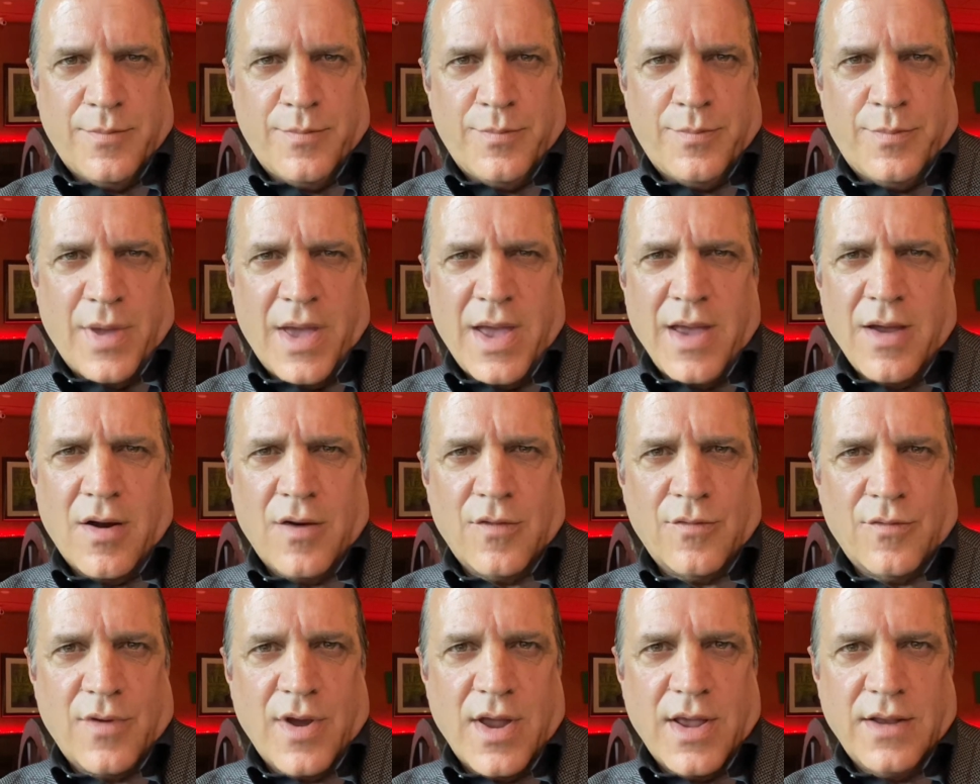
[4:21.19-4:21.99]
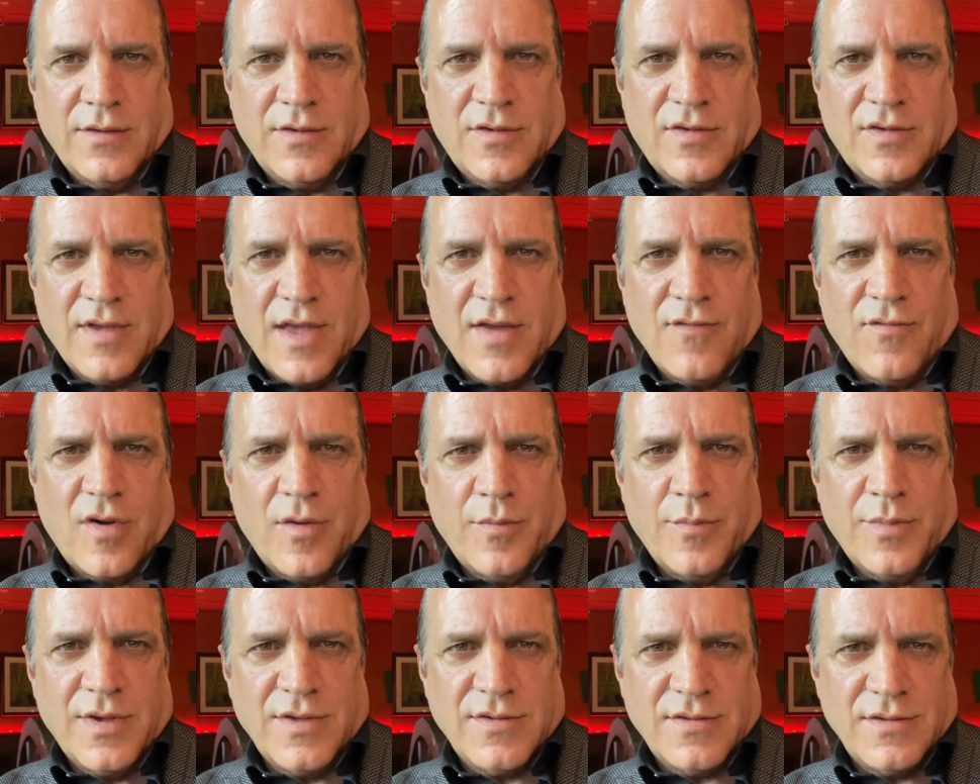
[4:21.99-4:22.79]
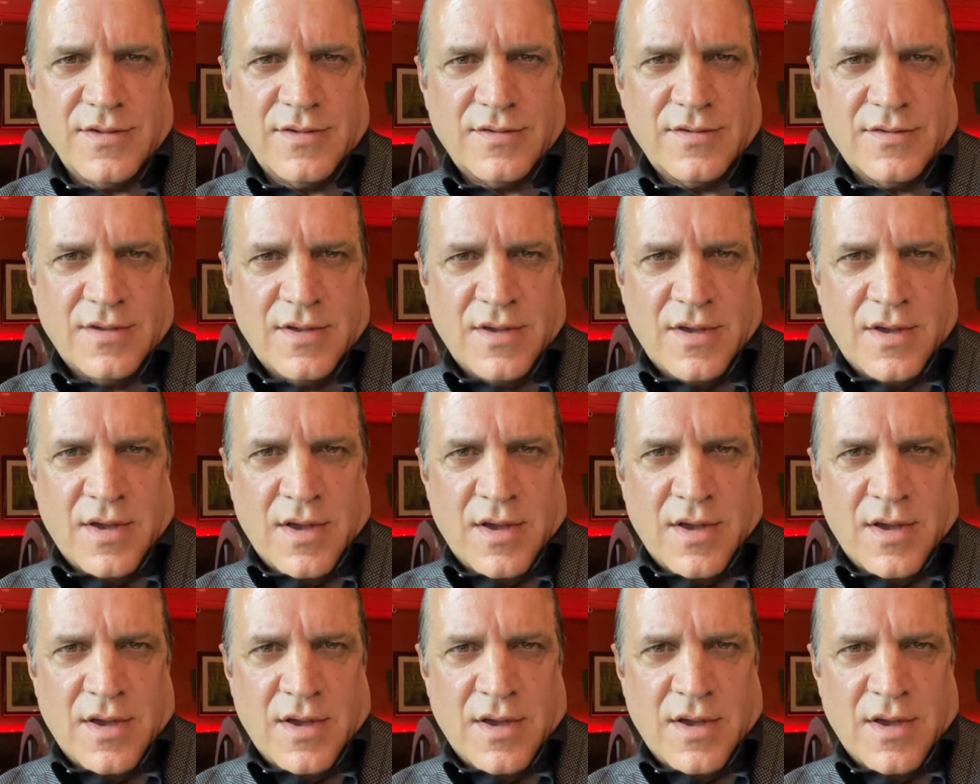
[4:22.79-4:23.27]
pay our rent, and save our business.